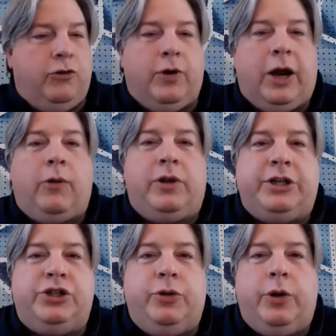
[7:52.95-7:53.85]
and I will
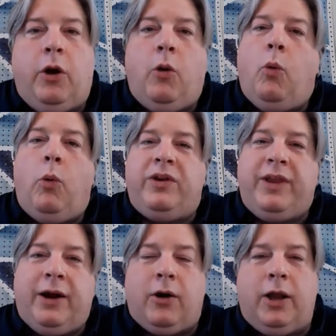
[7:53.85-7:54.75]
let you know what they
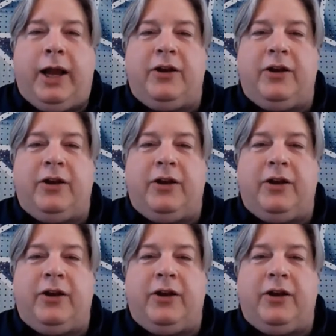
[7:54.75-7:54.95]
are like.